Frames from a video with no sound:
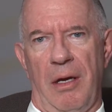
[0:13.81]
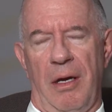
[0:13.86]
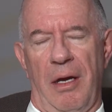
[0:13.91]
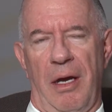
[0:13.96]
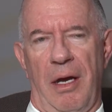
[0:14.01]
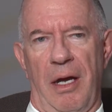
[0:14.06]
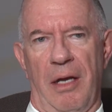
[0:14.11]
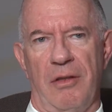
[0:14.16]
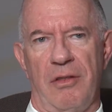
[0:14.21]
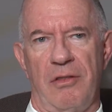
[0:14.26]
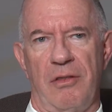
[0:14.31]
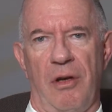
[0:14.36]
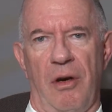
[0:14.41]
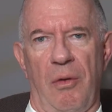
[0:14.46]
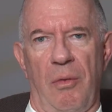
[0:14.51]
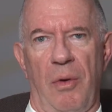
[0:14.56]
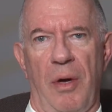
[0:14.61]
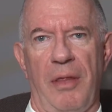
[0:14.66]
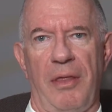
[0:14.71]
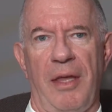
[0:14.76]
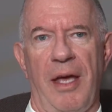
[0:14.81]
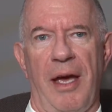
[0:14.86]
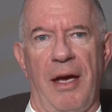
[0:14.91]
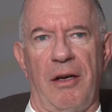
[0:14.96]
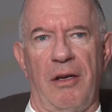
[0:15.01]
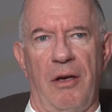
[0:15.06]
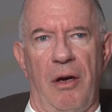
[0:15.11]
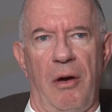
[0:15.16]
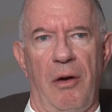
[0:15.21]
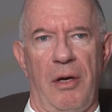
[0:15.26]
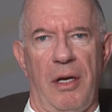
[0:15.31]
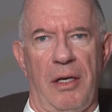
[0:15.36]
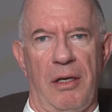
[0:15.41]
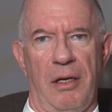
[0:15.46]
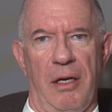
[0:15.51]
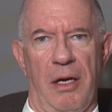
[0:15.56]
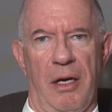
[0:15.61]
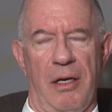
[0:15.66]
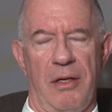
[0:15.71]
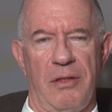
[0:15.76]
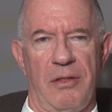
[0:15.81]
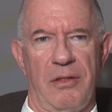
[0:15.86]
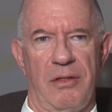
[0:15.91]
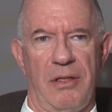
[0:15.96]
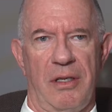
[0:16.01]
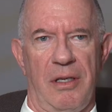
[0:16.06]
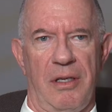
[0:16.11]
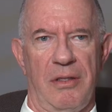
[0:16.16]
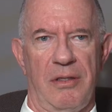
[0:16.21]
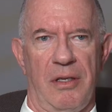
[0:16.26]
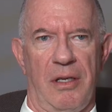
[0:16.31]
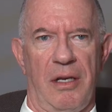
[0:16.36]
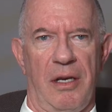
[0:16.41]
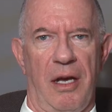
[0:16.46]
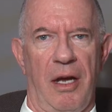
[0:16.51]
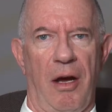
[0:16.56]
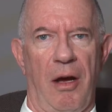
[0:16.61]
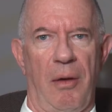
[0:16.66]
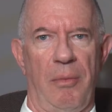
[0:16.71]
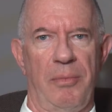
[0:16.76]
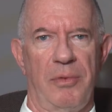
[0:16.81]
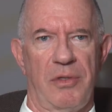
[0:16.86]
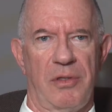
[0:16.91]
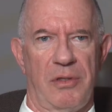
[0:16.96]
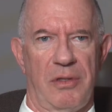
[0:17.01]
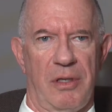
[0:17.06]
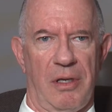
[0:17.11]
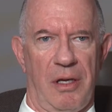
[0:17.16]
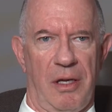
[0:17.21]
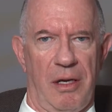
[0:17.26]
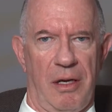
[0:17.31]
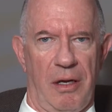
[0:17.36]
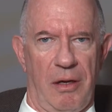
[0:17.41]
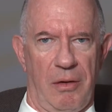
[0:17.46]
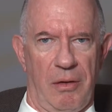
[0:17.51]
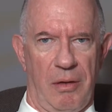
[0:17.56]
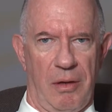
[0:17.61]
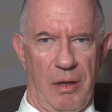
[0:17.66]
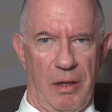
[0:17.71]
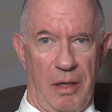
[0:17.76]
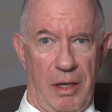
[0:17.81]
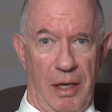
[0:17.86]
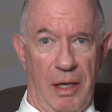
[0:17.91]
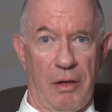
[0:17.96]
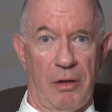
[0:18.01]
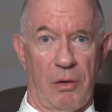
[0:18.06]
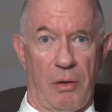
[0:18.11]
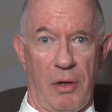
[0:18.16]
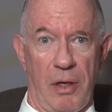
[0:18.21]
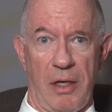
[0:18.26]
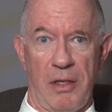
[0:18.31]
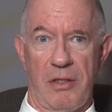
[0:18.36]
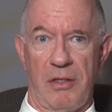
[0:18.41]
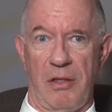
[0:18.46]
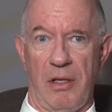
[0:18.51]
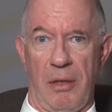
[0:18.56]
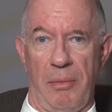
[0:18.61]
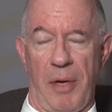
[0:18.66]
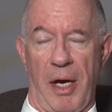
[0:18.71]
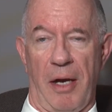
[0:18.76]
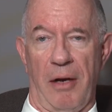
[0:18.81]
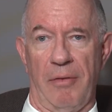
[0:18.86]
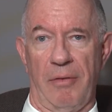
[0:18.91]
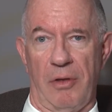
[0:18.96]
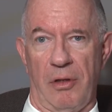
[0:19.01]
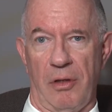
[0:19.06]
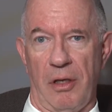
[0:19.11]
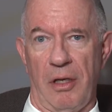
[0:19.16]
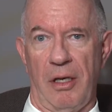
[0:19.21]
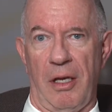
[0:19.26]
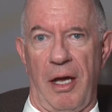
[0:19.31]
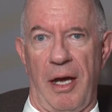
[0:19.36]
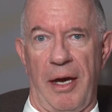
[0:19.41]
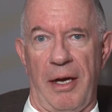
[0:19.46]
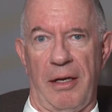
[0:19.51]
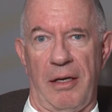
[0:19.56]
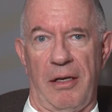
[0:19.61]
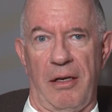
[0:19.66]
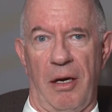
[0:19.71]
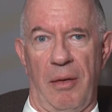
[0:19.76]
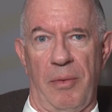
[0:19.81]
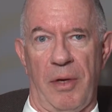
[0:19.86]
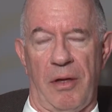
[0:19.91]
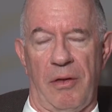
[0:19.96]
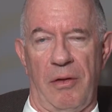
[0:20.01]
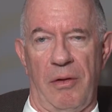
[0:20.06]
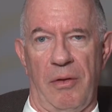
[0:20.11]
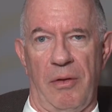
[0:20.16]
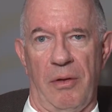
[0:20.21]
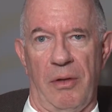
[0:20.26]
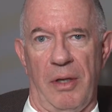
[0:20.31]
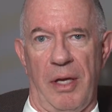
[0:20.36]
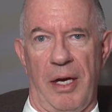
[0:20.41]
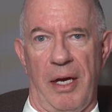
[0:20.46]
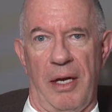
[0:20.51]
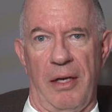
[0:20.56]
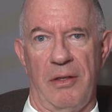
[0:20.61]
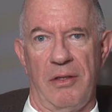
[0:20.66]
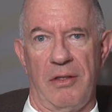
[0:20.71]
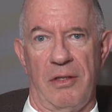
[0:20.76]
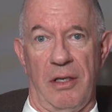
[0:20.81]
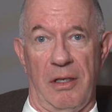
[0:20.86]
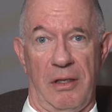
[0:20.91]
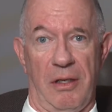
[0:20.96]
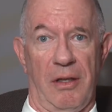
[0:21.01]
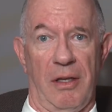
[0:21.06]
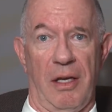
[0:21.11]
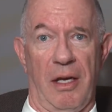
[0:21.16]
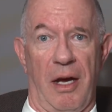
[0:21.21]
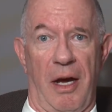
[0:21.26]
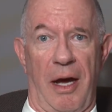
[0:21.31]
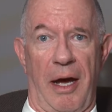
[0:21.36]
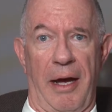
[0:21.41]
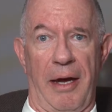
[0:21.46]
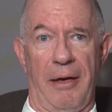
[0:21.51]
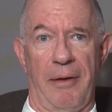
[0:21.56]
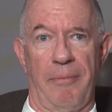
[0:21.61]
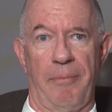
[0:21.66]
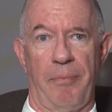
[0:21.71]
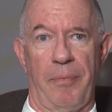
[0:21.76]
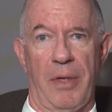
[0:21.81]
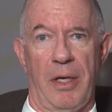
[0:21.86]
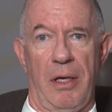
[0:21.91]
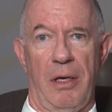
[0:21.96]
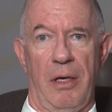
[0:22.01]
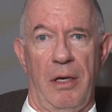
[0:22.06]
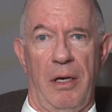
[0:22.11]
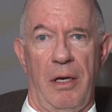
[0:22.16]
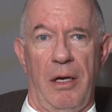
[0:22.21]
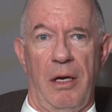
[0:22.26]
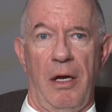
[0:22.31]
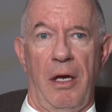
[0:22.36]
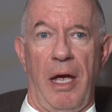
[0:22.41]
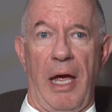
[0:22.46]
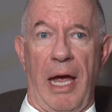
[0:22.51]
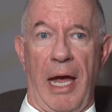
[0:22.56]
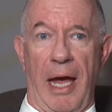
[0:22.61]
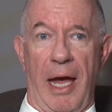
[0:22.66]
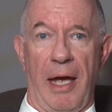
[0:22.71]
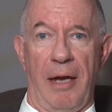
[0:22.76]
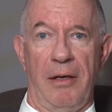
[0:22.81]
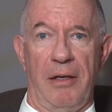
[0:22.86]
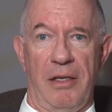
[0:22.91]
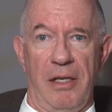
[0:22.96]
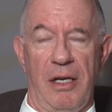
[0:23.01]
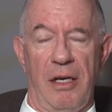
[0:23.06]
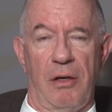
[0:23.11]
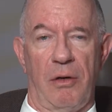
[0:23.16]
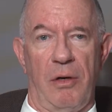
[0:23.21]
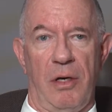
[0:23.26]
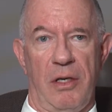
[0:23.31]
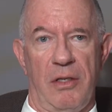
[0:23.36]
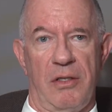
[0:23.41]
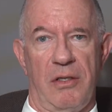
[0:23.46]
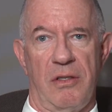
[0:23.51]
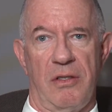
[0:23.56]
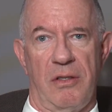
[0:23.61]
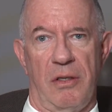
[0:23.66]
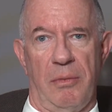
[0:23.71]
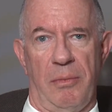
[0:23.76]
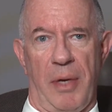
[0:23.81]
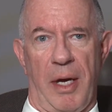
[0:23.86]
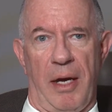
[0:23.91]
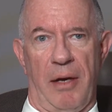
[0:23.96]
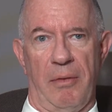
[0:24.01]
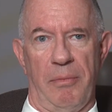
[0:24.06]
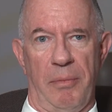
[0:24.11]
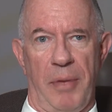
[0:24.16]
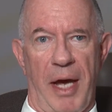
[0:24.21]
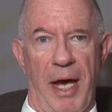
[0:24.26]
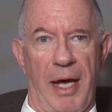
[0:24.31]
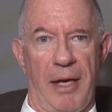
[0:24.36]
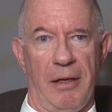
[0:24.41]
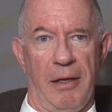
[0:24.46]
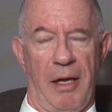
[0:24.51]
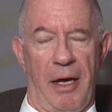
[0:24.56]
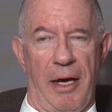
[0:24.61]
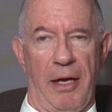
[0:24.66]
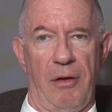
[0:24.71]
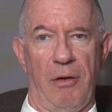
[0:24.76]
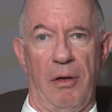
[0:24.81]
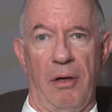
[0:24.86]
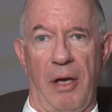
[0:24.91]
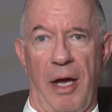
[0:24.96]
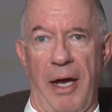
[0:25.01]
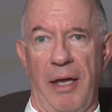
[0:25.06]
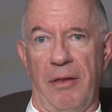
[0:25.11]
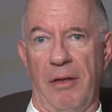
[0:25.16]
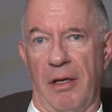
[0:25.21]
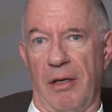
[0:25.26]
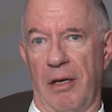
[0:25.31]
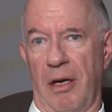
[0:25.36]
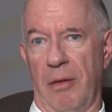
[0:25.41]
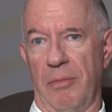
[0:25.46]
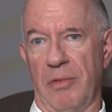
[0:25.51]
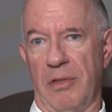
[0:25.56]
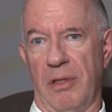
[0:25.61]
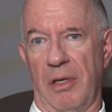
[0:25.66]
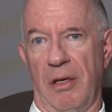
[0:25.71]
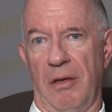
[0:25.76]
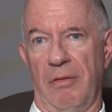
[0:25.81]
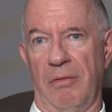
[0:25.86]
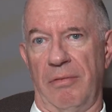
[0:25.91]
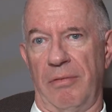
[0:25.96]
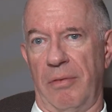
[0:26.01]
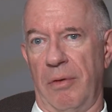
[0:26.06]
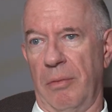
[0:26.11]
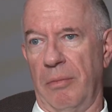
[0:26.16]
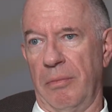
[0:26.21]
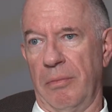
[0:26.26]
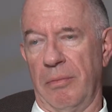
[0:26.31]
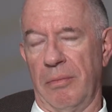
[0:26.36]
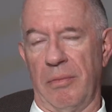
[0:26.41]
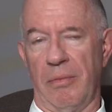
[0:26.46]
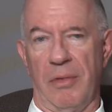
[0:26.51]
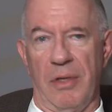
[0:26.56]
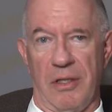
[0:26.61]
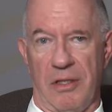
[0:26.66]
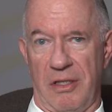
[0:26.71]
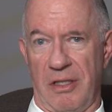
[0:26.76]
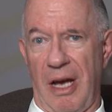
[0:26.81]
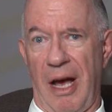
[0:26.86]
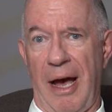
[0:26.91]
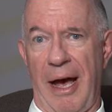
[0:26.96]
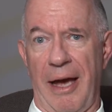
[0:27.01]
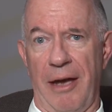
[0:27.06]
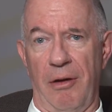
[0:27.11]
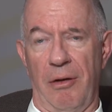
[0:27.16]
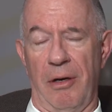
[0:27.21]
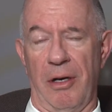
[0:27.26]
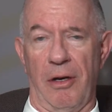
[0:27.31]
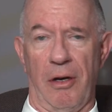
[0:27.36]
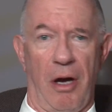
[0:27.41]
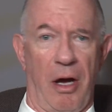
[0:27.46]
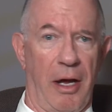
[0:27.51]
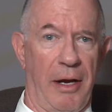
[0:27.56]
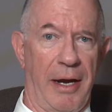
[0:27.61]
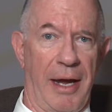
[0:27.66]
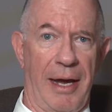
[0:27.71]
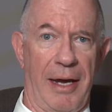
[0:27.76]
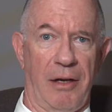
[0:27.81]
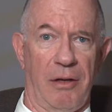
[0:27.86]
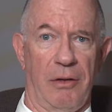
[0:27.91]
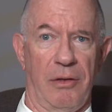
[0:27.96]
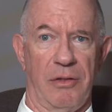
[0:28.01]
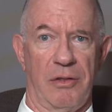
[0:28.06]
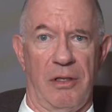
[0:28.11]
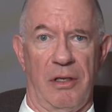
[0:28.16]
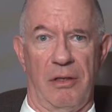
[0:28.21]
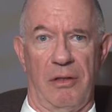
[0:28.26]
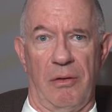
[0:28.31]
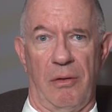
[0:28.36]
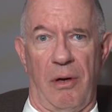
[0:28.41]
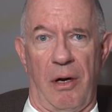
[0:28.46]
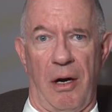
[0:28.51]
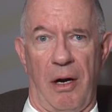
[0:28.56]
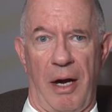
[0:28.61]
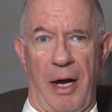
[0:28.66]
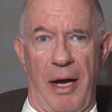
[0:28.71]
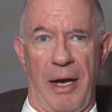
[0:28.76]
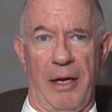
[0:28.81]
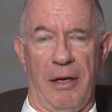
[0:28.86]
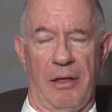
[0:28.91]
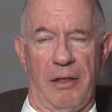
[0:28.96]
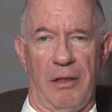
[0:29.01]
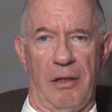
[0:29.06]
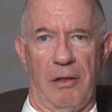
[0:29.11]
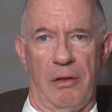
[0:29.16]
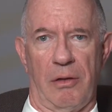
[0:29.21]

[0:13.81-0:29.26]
And so what that coating does is it helps increase the amount of good light coming through the lens into the eye and decreases the amount of bad light or light that comes in from the side or at odd angles into our eye and